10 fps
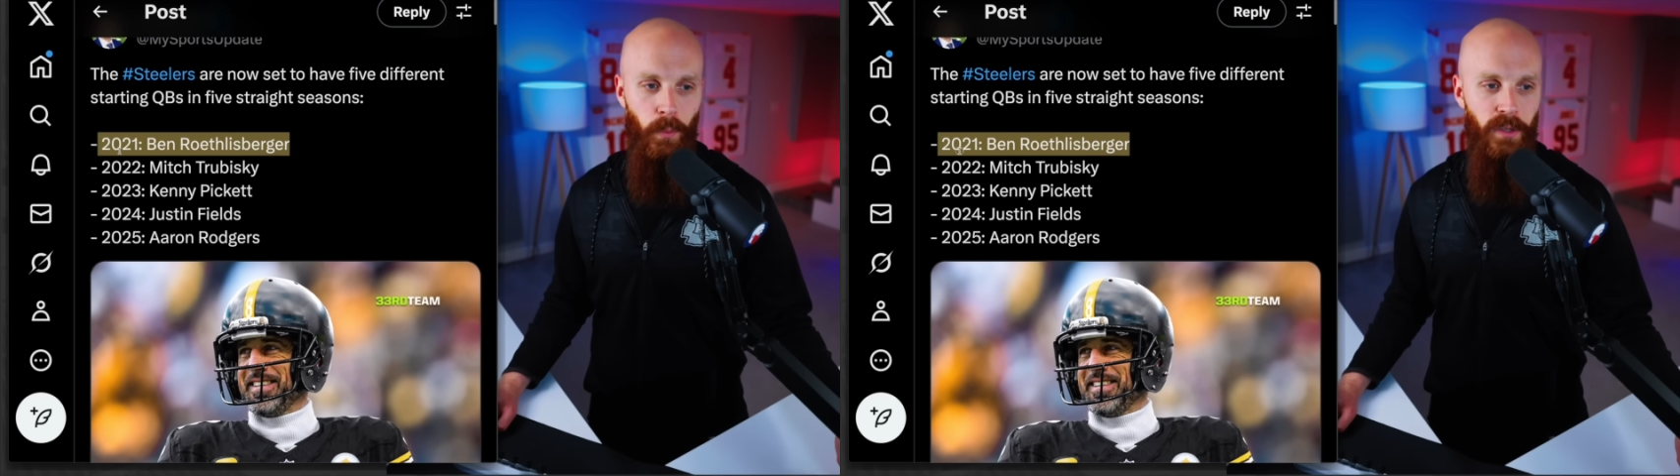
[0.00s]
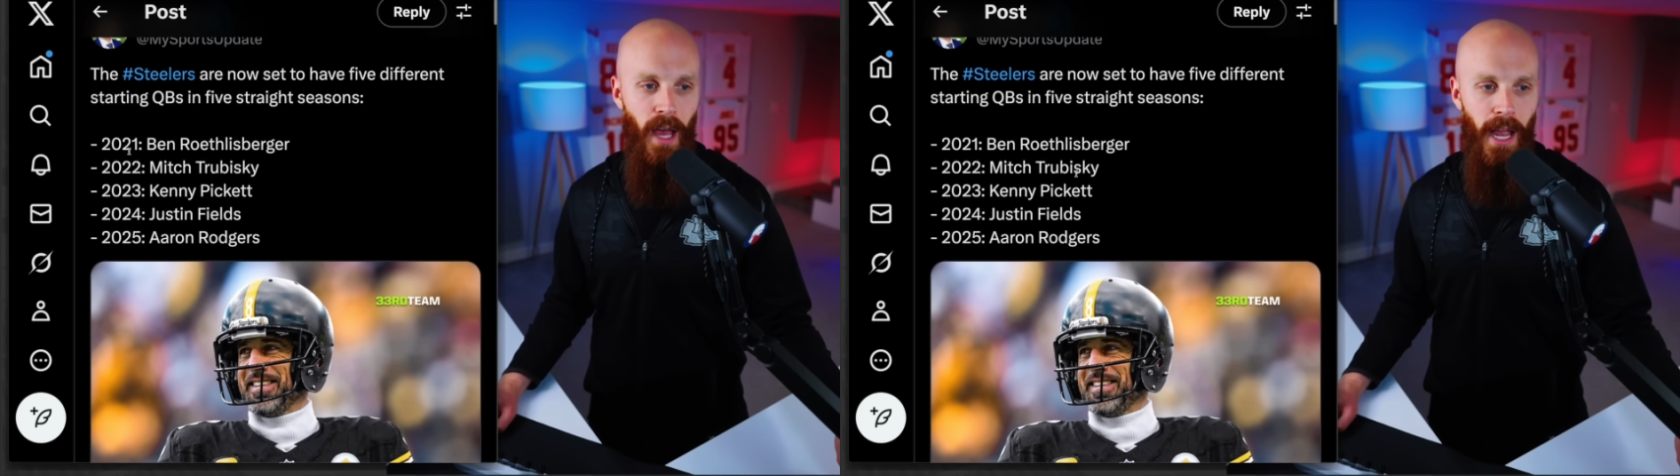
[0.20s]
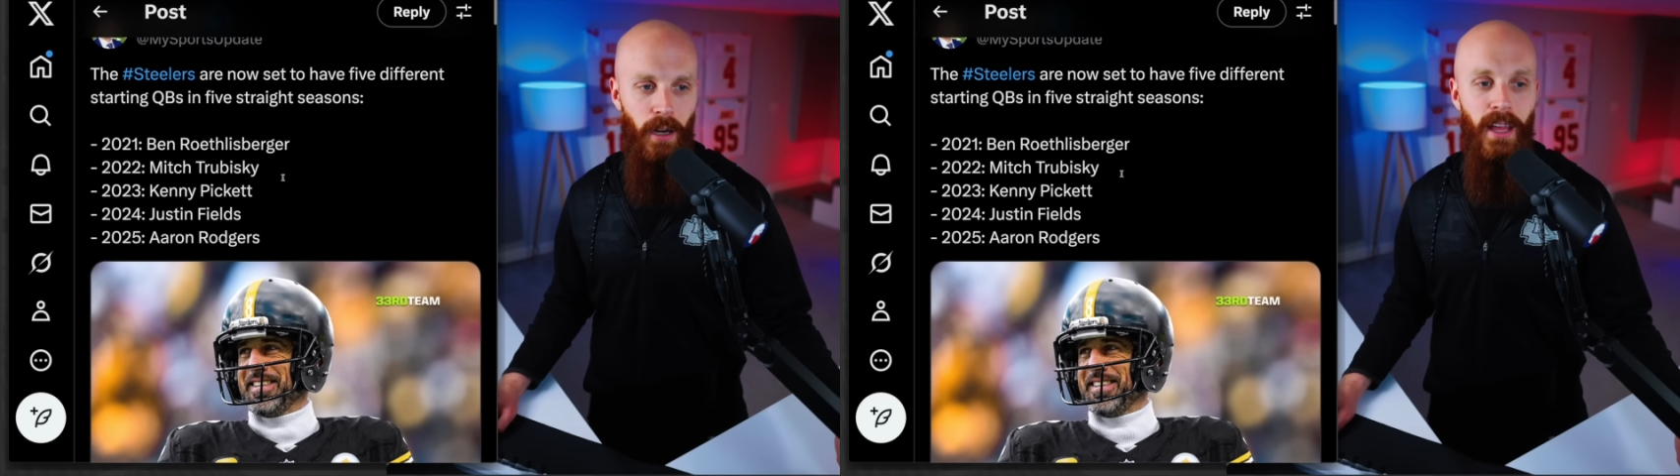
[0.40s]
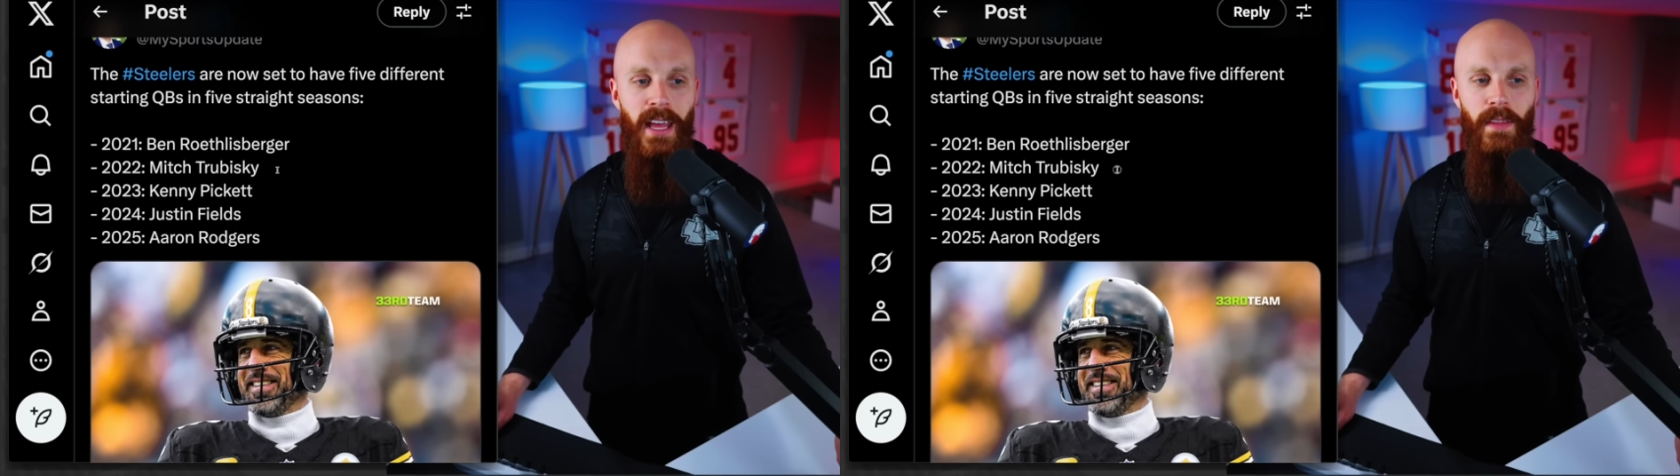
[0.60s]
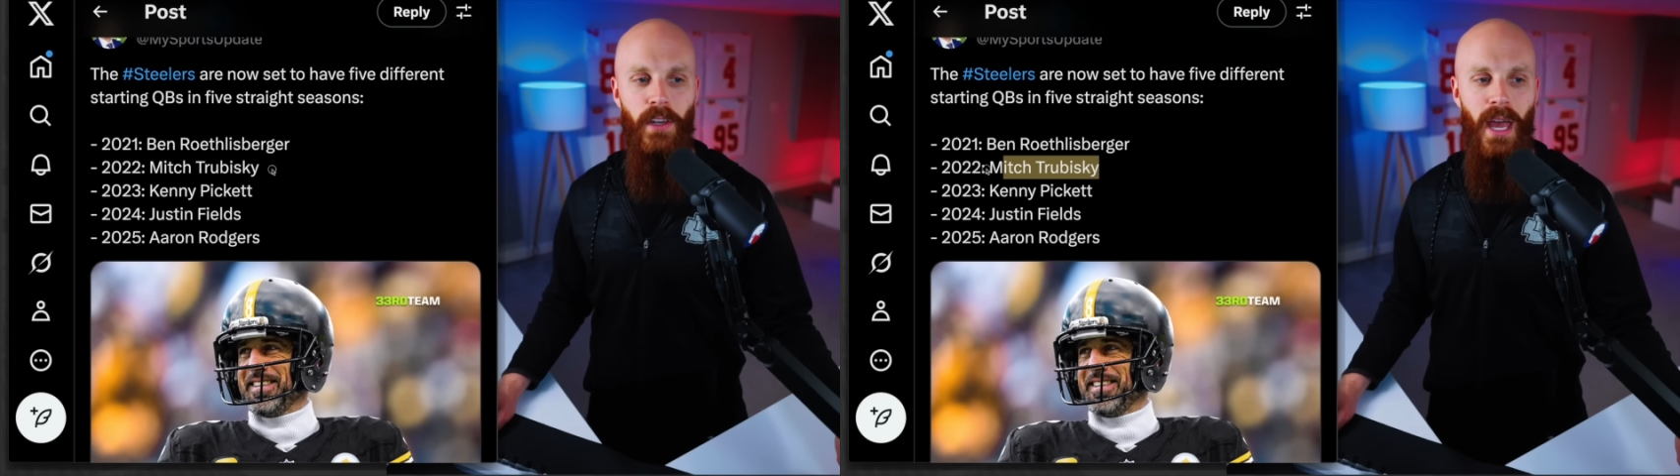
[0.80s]
retired.
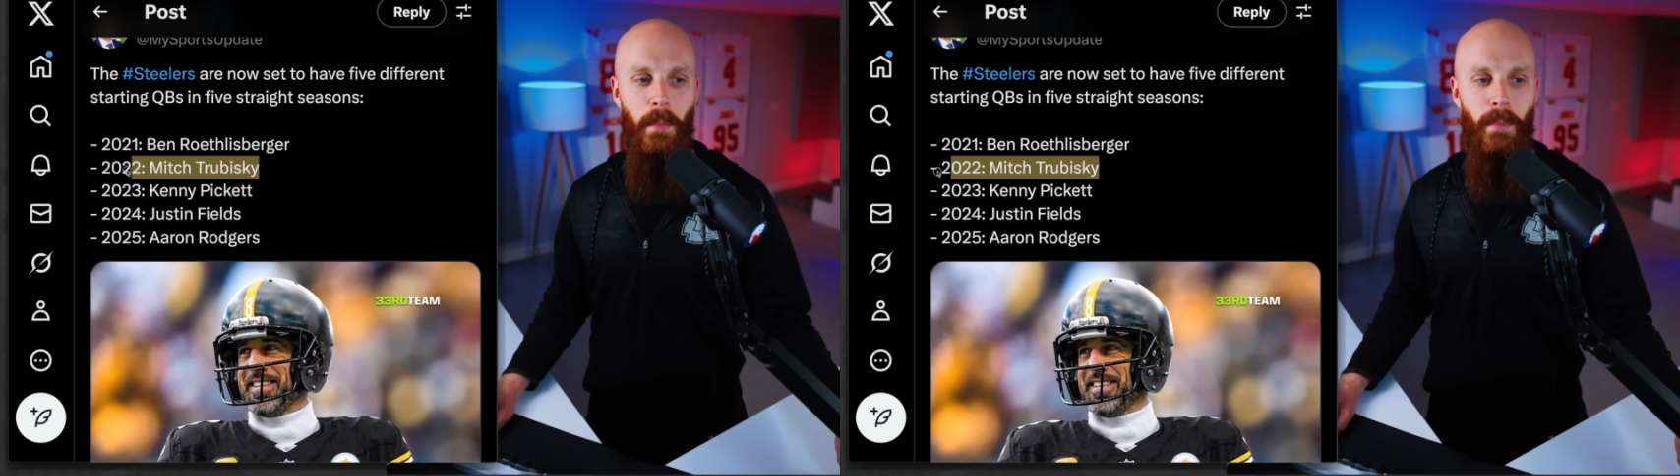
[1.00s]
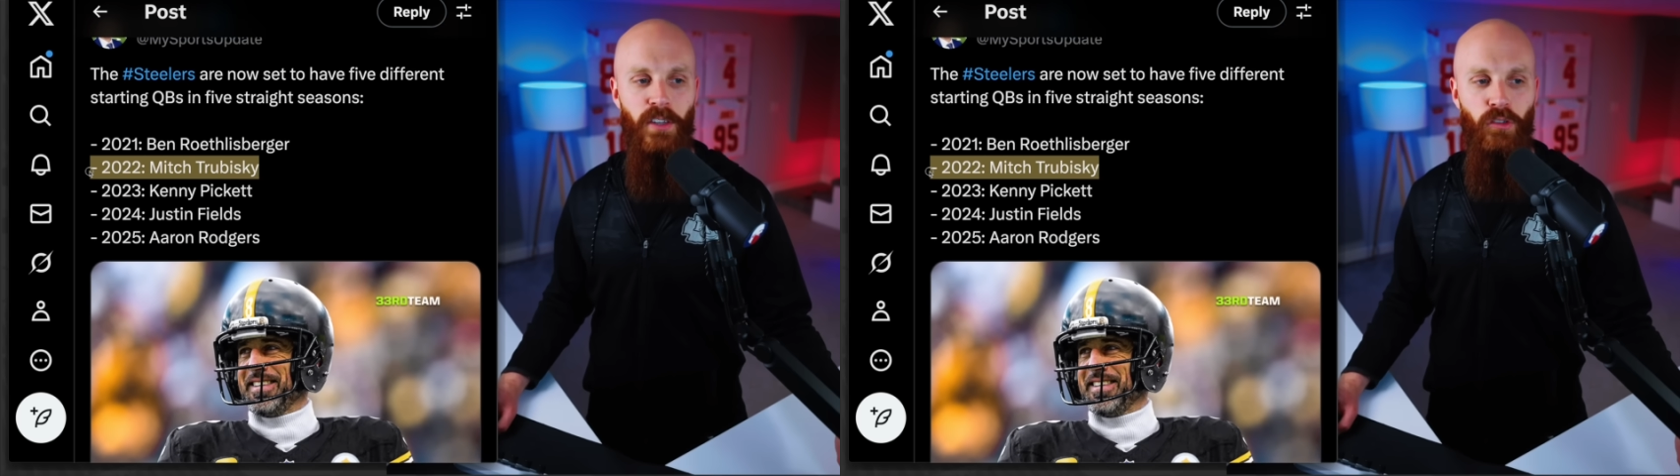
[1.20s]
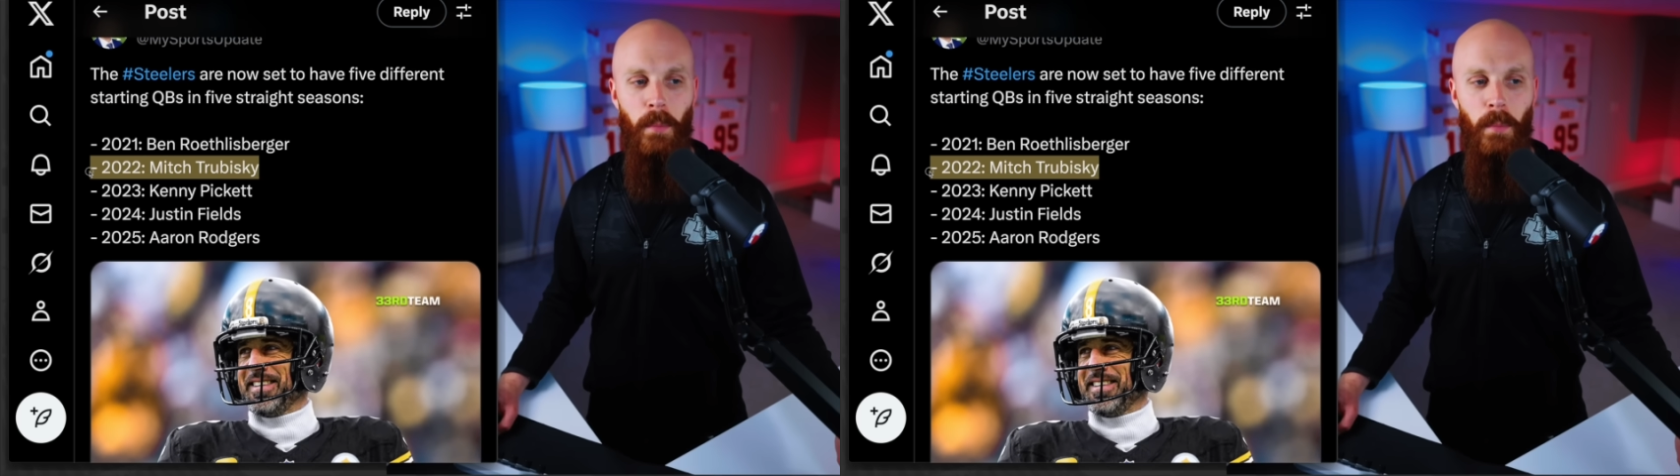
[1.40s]
Then you had Mitch